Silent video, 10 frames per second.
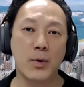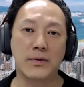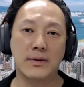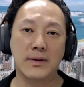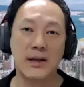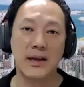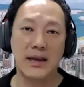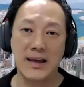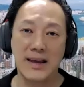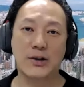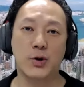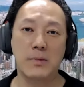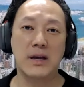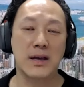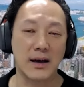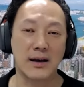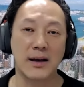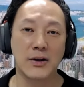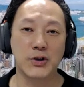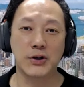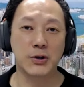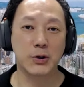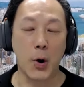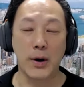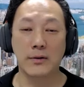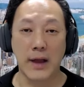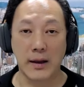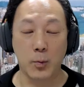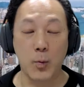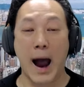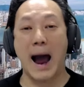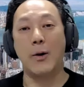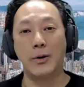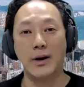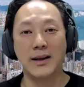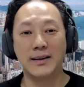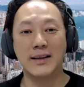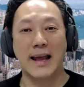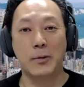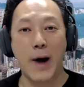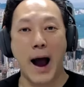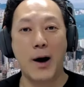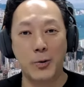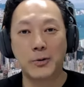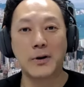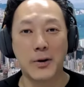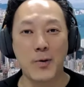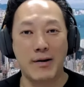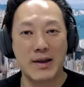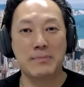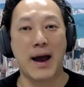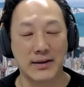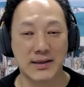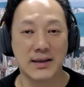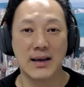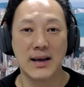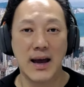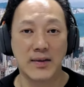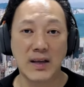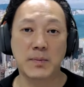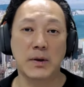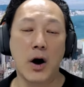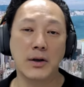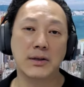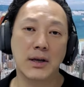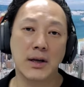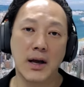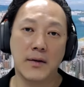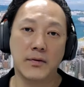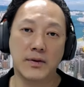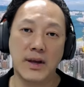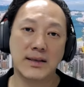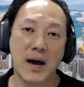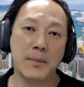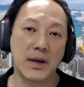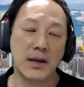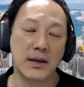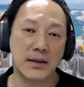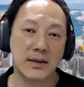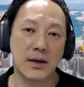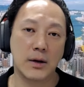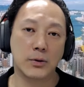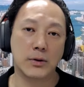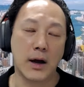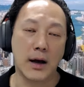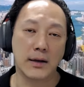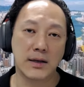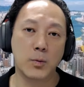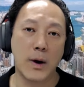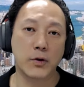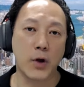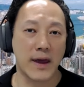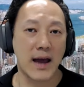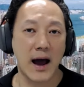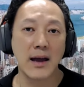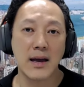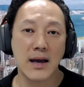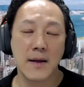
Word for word: would the international media just going like wow? This like wow wow impacts, and that's because this company, CO, uh, oneai